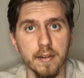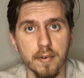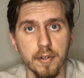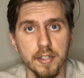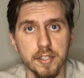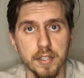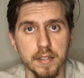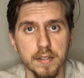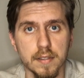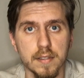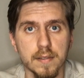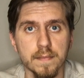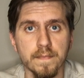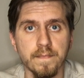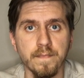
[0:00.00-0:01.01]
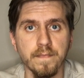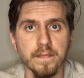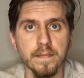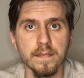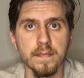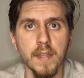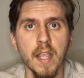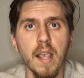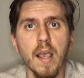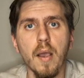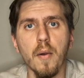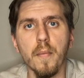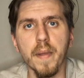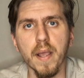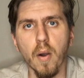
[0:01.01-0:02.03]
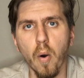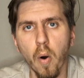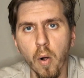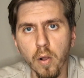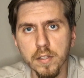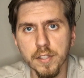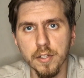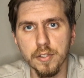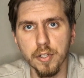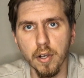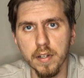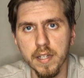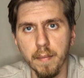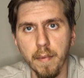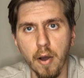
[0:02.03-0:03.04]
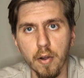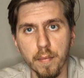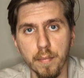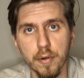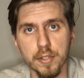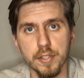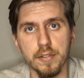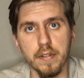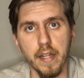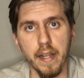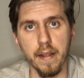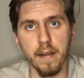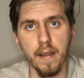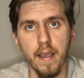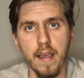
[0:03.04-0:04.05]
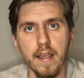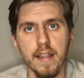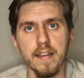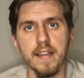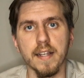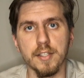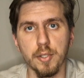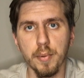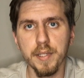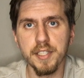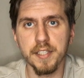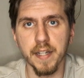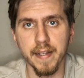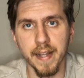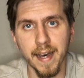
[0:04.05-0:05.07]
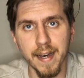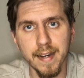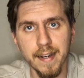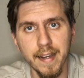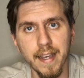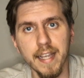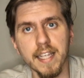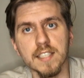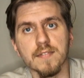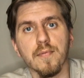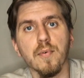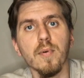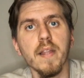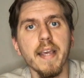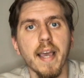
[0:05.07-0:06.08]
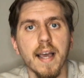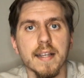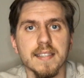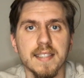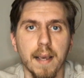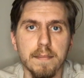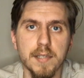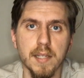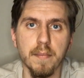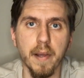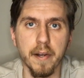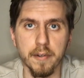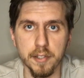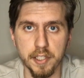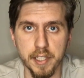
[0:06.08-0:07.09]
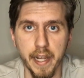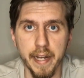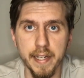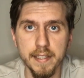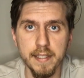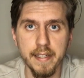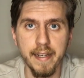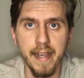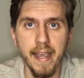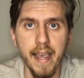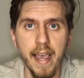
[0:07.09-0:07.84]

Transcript: and Christians. We also talked about books today. The Jewish Tanakh is fully accepted by Christianity,